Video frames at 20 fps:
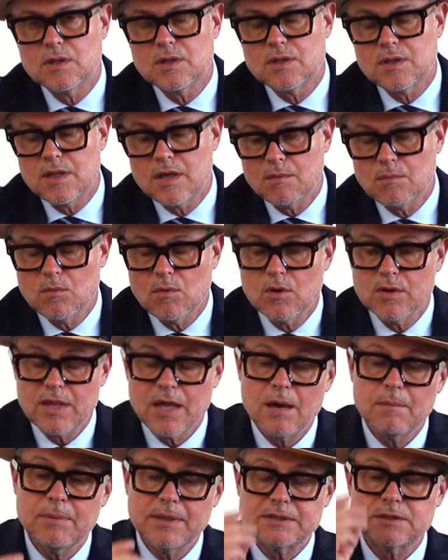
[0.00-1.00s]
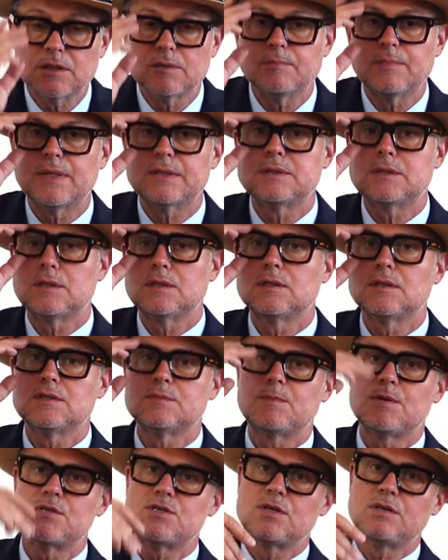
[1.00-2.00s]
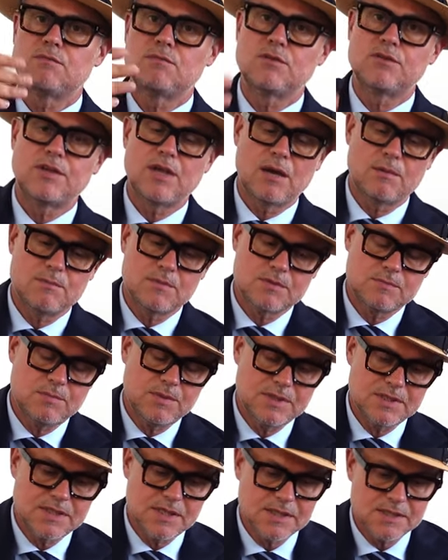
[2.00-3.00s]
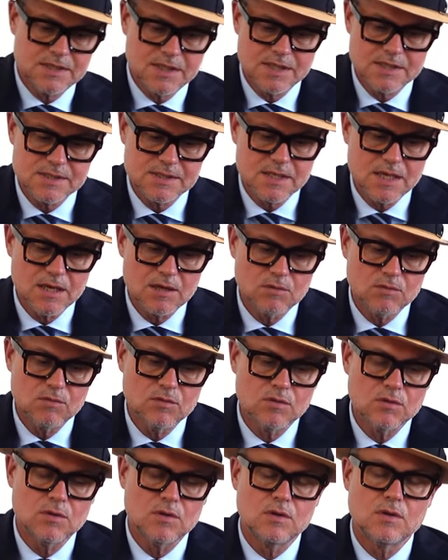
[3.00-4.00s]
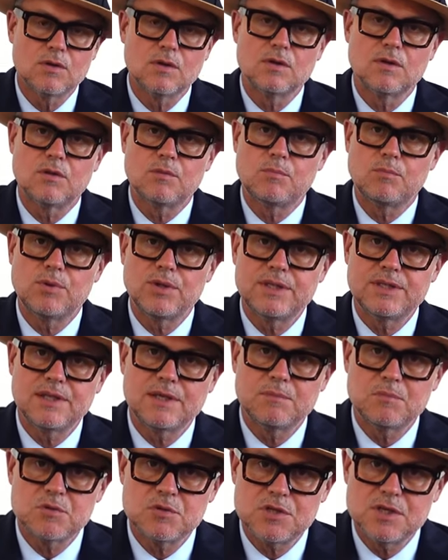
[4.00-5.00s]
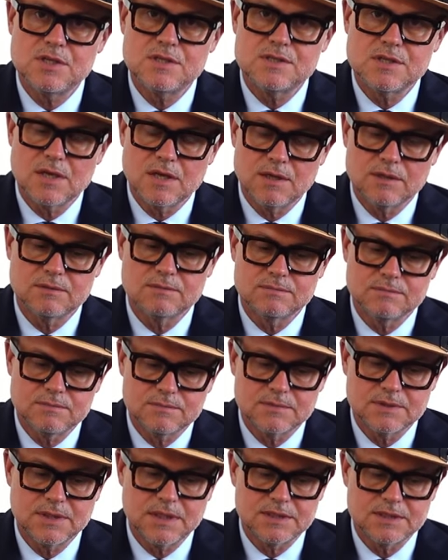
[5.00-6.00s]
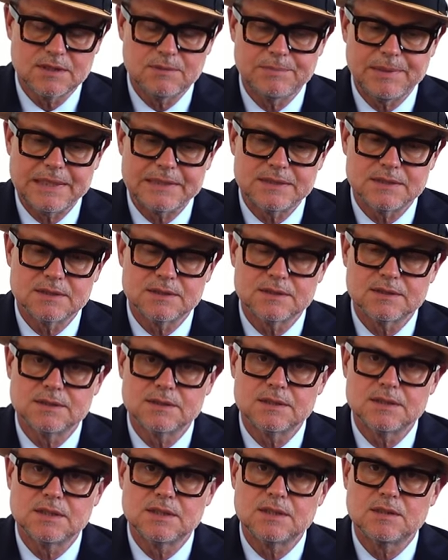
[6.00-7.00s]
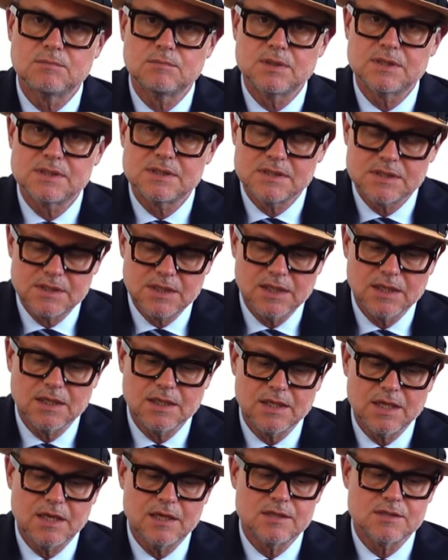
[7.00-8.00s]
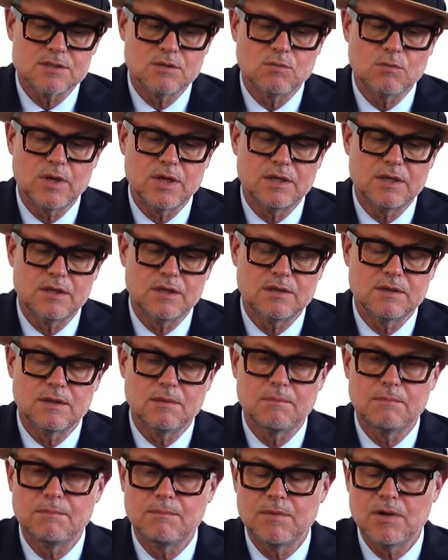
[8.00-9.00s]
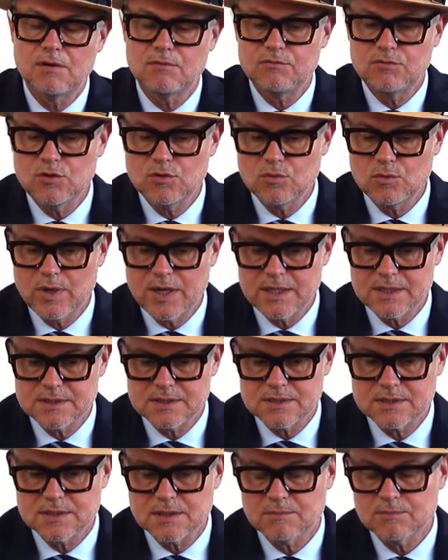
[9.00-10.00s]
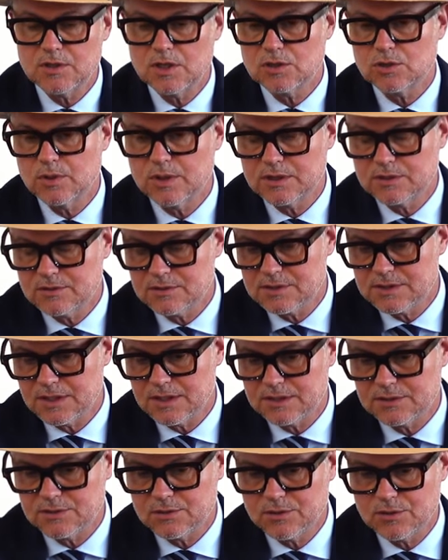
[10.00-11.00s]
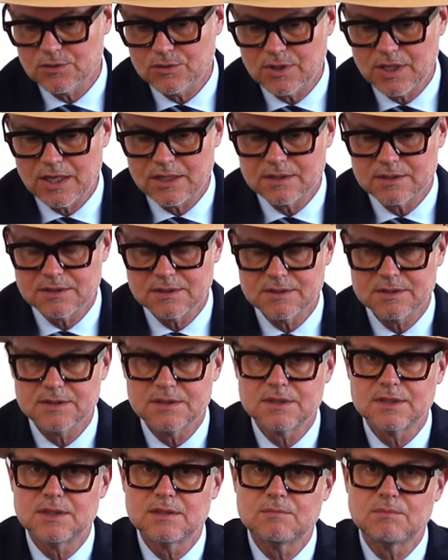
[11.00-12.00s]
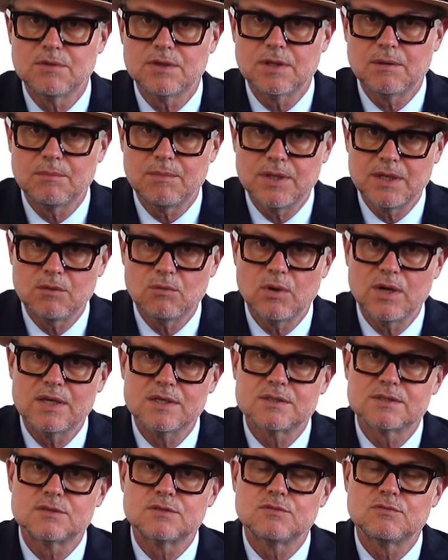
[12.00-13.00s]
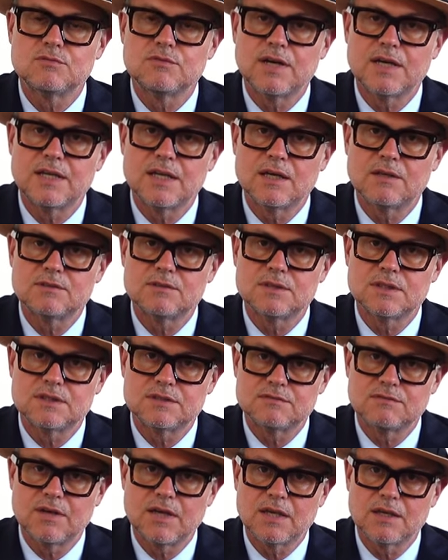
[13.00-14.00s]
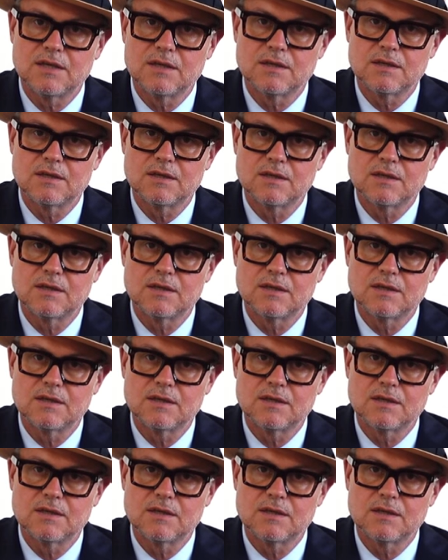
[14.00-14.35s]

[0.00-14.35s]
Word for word: They are, more, they are better and better, especially with time. It's been six years now. The printing machines are getting better. But still, there is a way, a few ways. I'm not going to say to you yet. But there are many ways to find out it's fake.